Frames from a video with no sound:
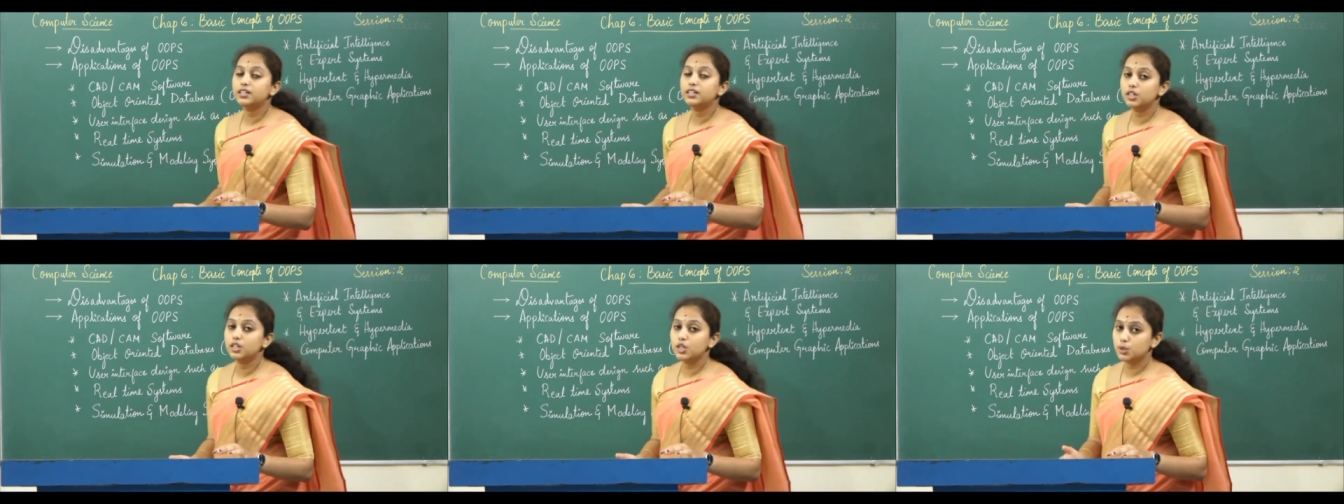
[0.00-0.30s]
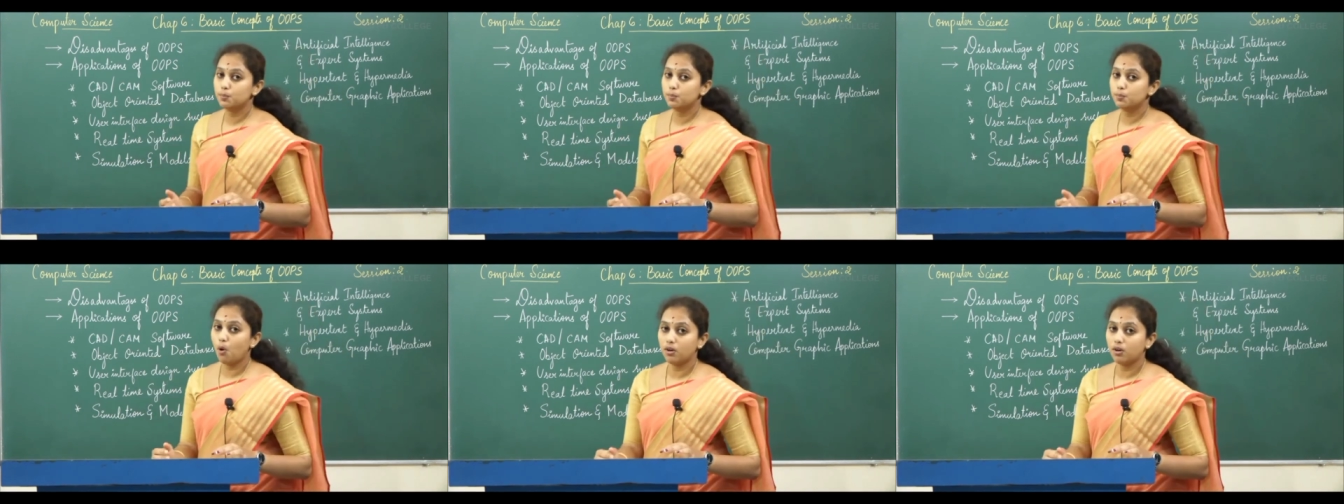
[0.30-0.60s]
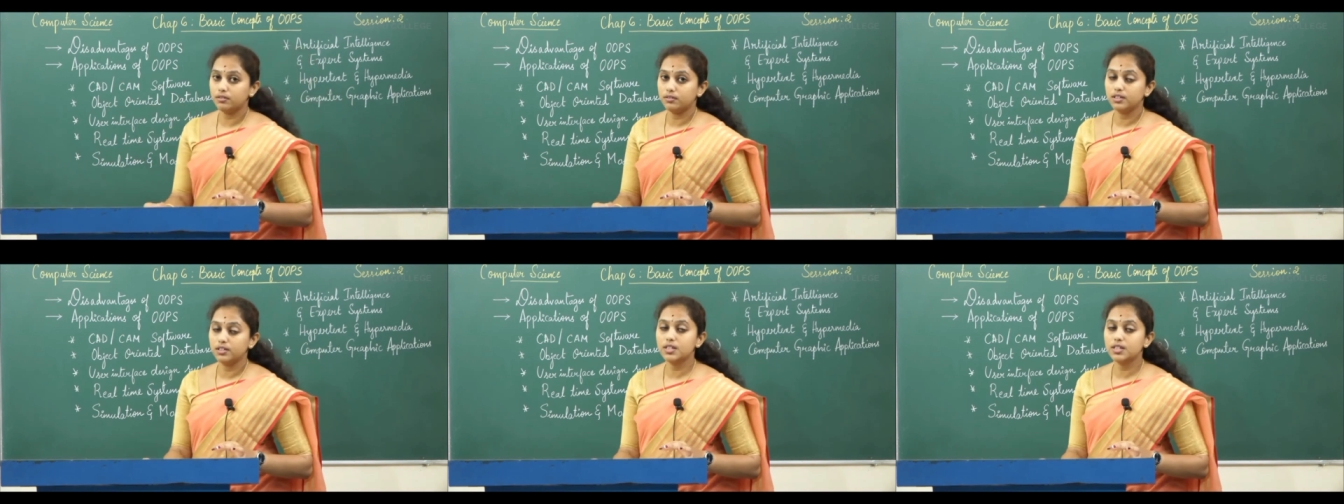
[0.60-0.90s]

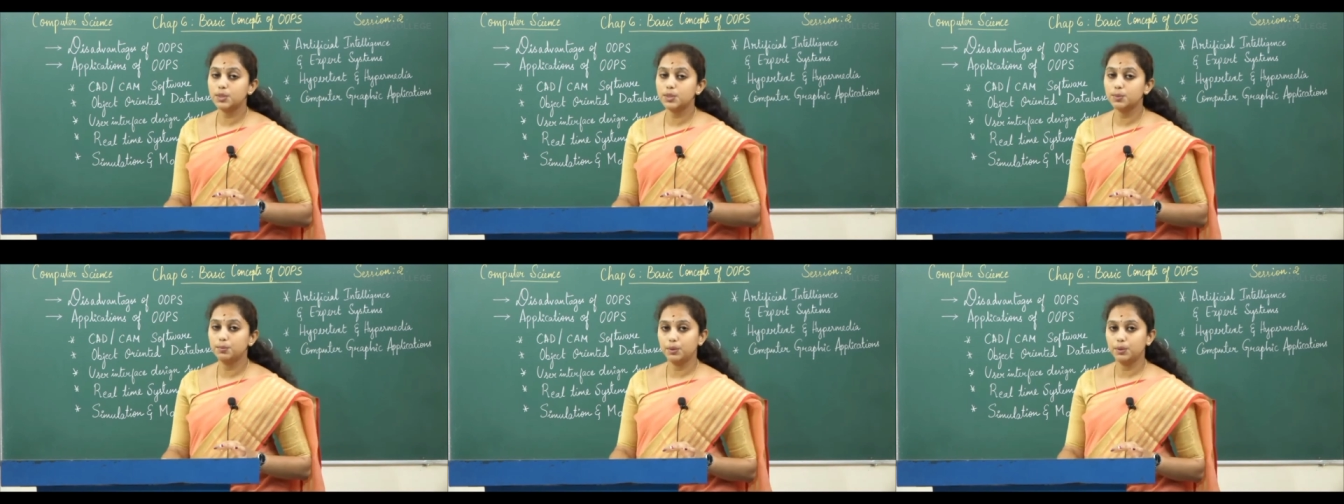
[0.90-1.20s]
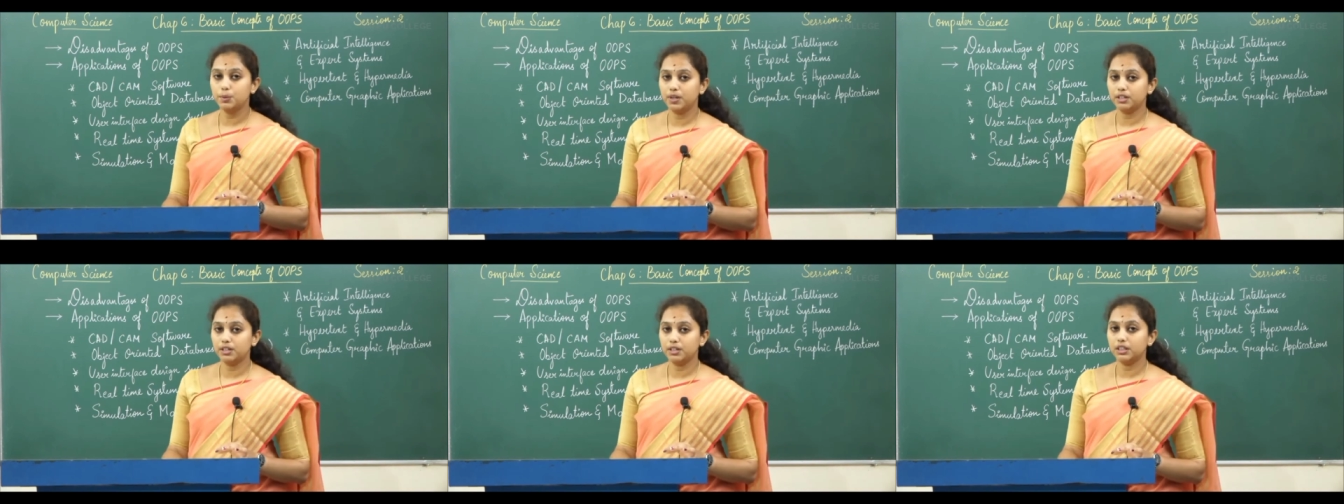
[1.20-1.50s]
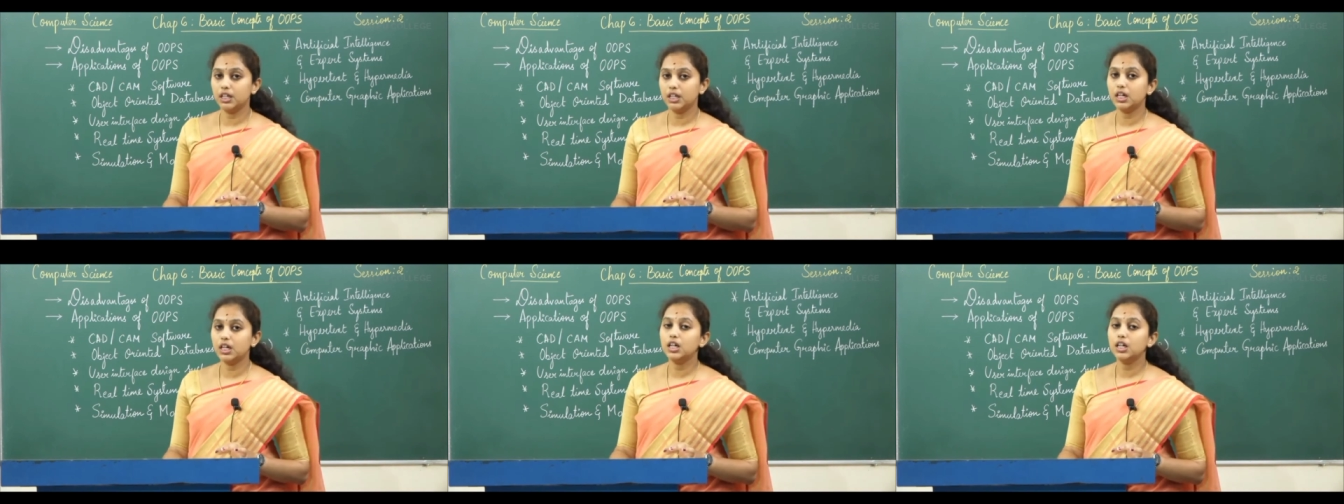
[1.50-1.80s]
correspondence
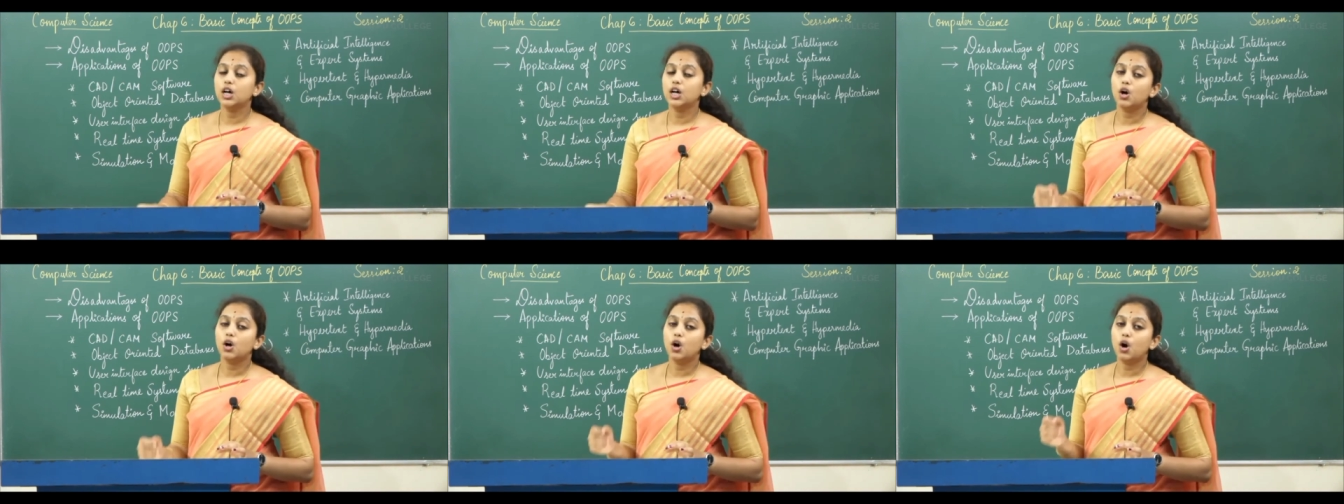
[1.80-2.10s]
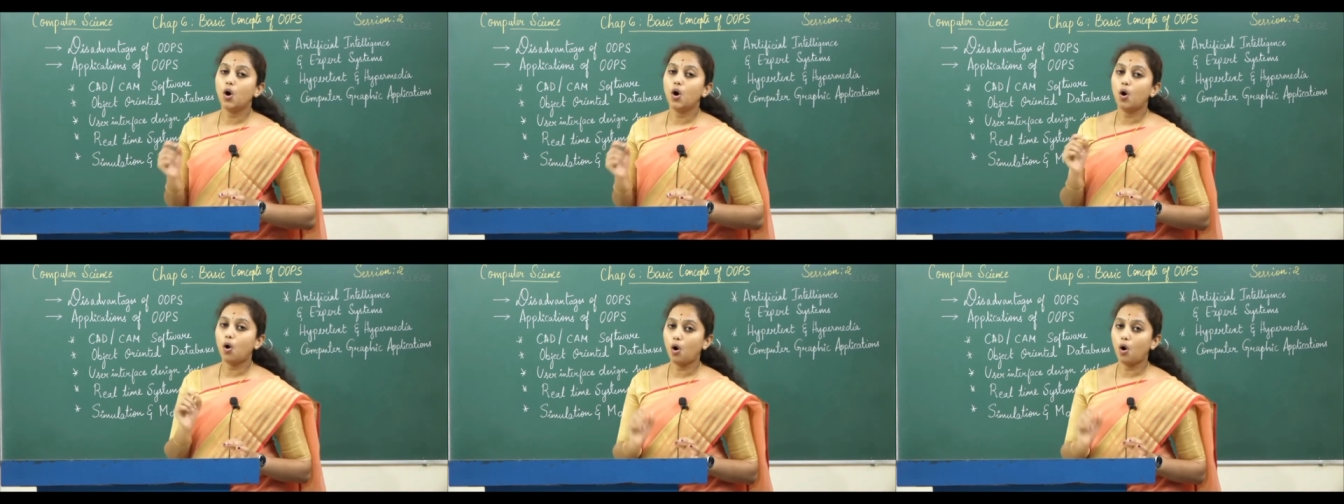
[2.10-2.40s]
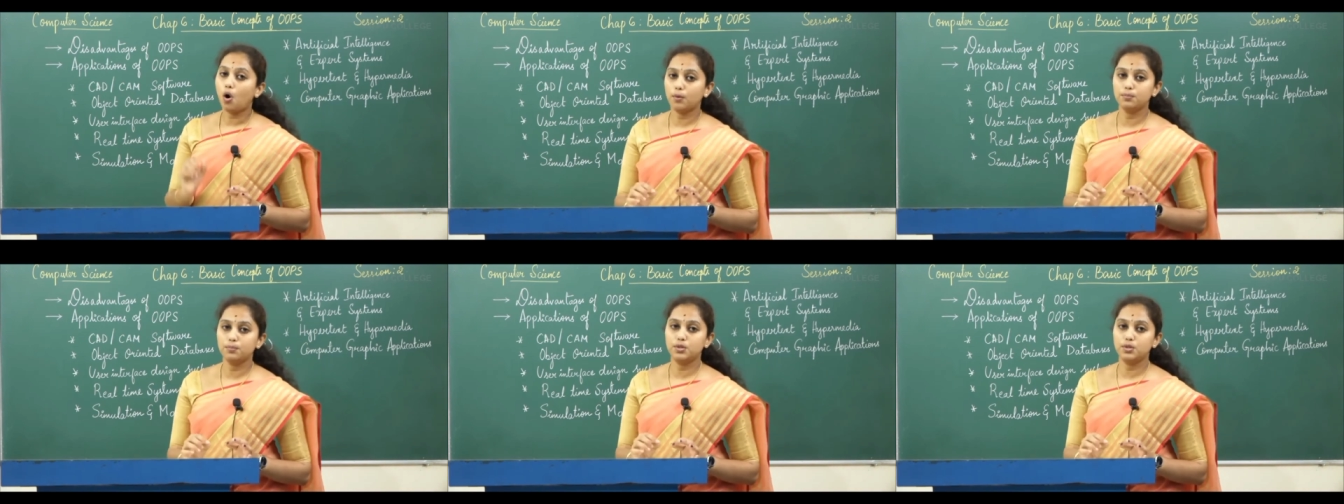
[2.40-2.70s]
between the
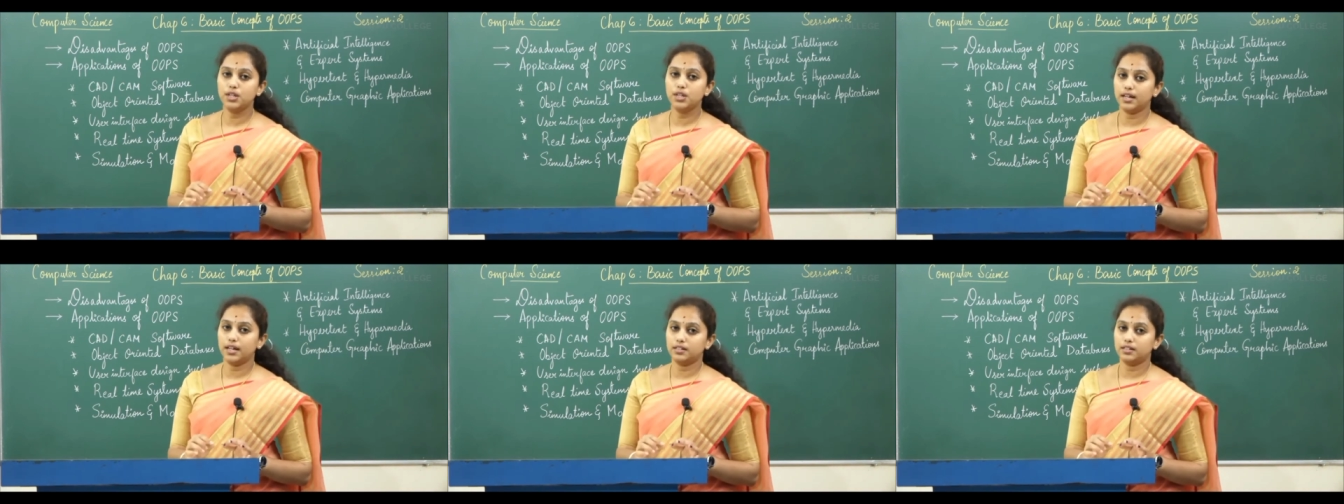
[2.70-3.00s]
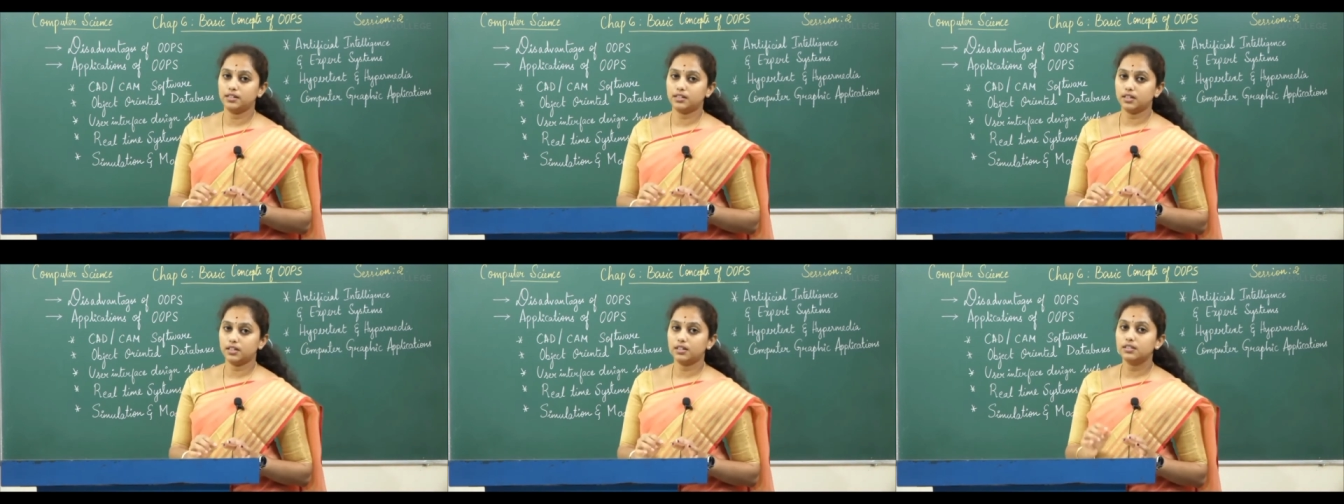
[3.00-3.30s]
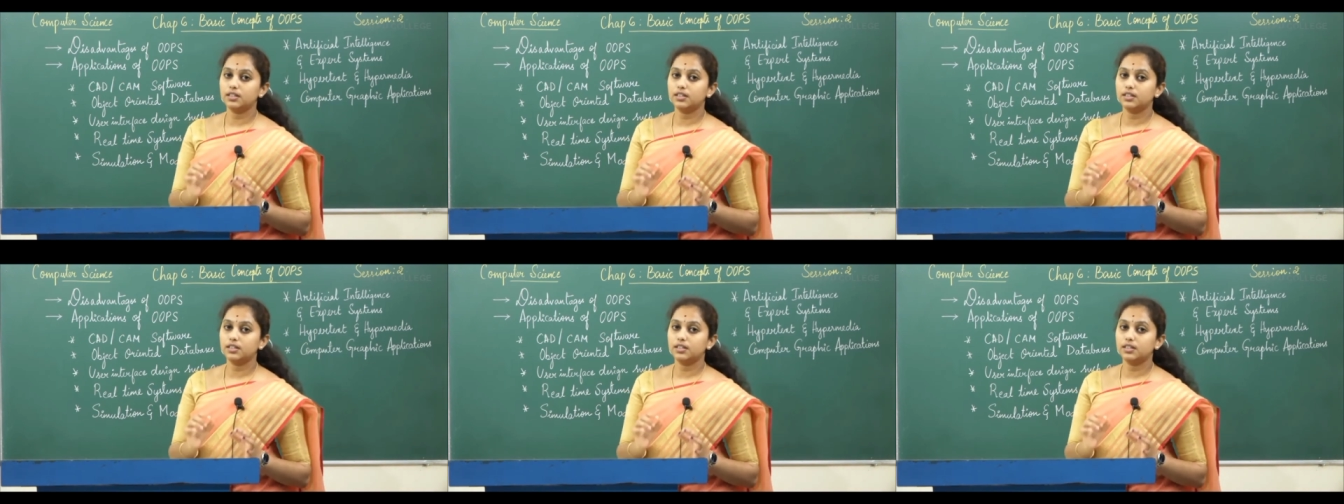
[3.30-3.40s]
object,